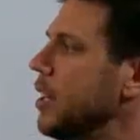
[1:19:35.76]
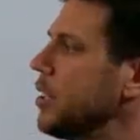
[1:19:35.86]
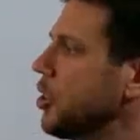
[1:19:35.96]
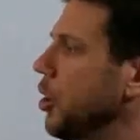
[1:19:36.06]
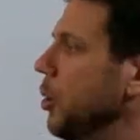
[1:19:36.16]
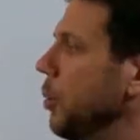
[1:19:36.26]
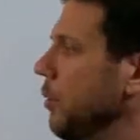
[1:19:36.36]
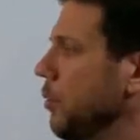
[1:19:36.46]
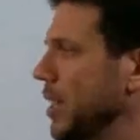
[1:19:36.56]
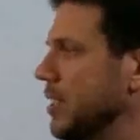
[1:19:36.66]

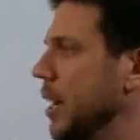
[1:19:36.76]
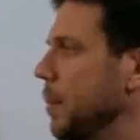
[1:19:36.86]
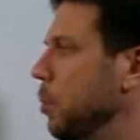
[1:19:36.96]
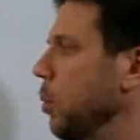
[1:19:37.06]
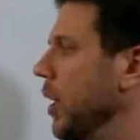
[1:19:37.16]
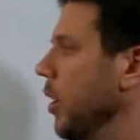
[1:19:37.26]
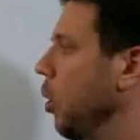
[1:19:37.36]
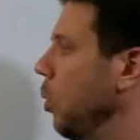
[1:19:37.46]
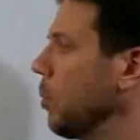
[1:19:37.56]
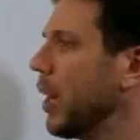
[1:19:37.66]
So, for example, an
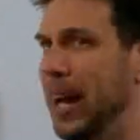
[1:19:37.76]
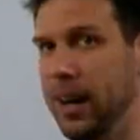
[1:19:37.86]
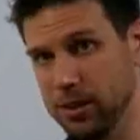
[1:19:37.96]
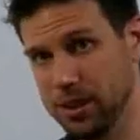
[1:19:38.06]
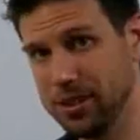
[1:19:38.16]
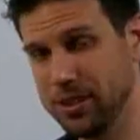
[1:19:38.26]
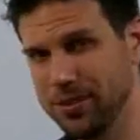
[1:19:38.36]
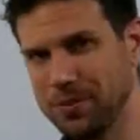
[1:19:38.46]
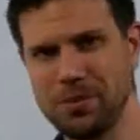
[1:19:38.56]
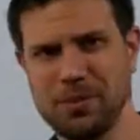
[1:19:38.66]
old house
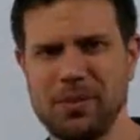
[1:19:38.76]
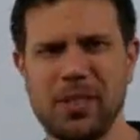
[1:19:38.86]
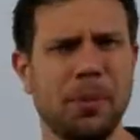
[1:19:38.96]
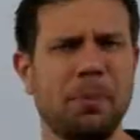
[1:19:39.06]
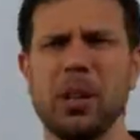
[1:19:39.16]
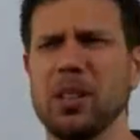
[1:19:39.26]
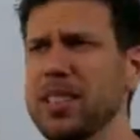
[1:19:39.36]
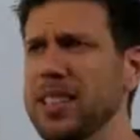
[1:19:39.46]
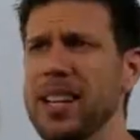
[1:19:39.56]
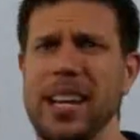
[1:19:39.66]
built
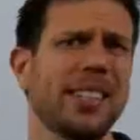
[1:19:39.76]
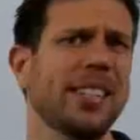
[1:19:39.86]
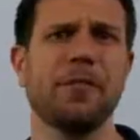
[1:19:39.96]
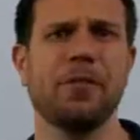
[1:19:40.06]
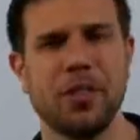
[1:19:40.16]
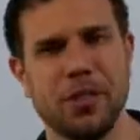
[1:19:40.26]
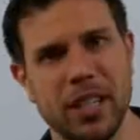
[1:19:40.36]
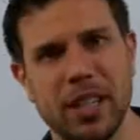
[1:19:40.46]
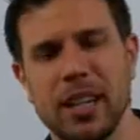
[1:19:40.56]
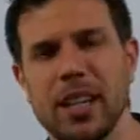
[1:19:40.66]
in
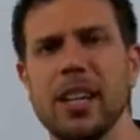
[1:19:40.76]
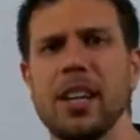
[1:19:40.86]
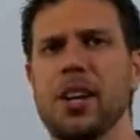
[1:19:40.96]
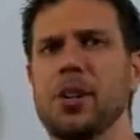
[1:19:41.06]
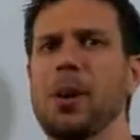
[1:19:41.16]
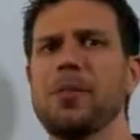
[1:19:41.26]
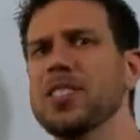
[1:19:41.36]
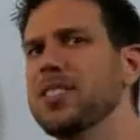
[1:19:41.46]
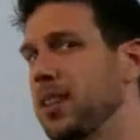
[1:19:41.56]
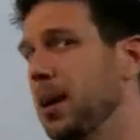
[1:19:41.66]
1850. You have to
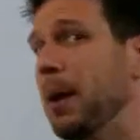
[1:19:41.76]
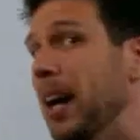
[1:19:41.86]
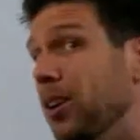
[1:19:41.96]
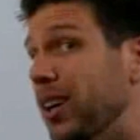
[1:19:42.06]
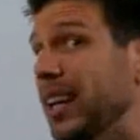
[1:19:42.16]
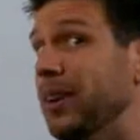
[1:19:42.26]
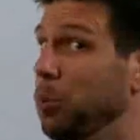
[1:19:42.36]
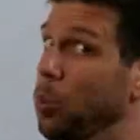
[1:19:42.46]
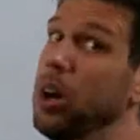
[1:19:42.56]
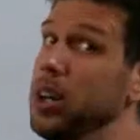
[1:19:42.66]
somehow get
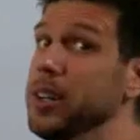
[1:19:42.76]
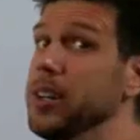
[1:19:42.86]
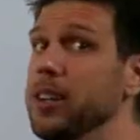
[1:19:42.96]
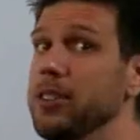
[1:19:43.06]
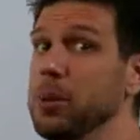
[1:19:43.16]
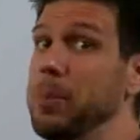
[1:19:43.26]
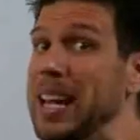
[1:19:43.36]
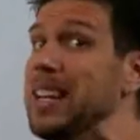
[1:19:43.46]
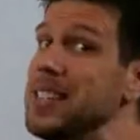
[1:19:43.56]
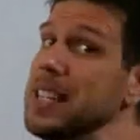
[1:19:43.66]
wood from
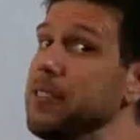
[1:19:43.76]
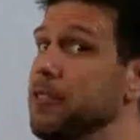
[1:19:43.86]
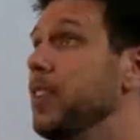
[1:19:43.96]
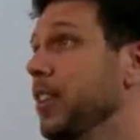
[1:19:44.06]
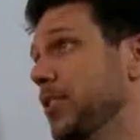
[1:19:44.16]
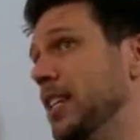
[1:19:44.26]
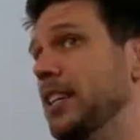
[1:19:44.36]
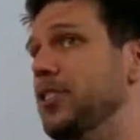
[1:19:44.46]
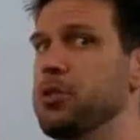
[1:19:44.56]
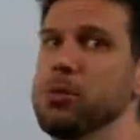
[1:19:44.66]

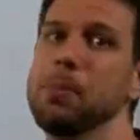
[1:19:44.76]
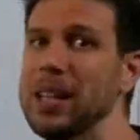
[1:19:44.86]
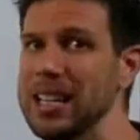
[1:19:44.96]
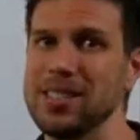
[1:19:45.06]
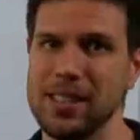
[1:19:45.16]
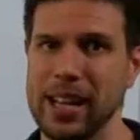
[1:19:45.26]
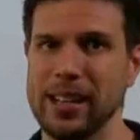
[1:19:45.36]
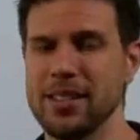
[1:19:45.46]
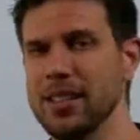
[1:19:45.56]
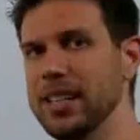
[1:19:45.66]
1850 to replace
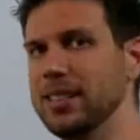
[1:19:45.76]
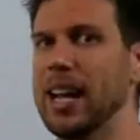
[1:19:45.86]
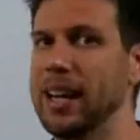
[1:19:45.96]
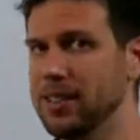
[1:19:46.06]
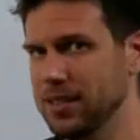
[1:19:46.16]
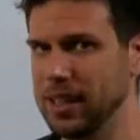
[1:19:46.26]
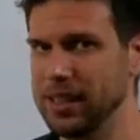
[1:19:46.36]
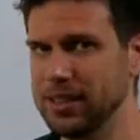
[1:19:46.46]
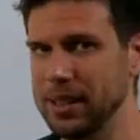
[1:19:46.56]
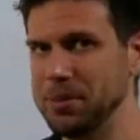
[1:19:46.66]
that to the exact
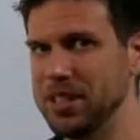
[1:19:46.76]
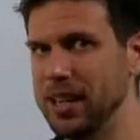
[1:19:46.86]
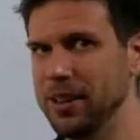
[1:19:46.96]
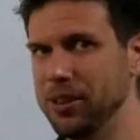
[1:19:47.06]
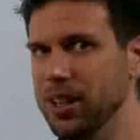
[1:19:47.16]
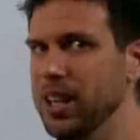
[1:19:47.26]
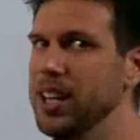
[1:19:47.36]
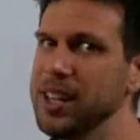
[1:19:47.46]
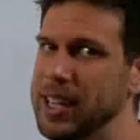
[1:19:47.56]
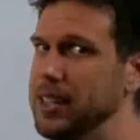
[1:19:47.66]
same standard.
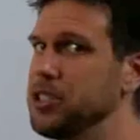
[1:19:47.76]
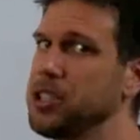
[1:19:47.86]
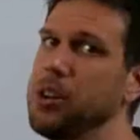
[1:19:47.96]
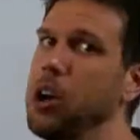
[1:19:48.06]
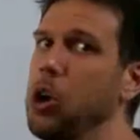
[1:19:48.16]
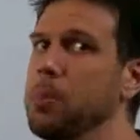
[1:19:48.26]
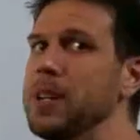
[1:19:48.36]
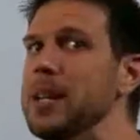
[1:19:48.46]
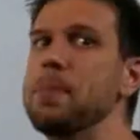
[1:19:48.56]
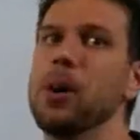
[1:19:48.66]
You can't just go to Home
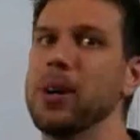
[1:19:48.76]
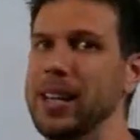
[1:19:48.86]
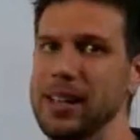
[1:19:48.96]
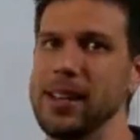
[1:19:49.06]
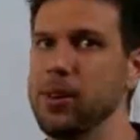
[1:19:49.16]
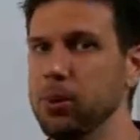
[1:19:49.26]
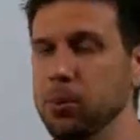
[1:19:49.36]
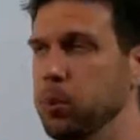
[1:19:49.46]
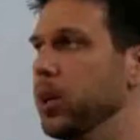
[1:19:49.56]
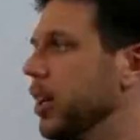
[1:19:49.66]
Depot and get that
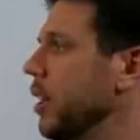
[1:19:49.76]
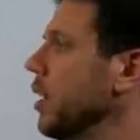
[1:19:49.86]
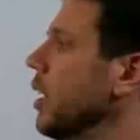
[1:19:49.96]
old wood.